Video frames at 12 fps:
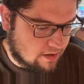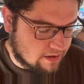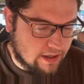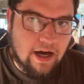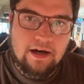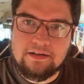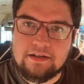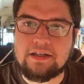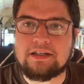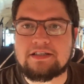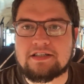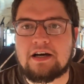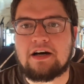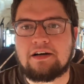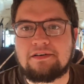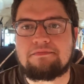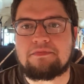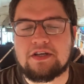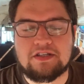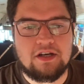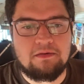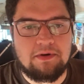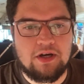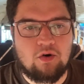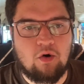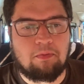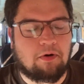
yeah, it's gonna be a cool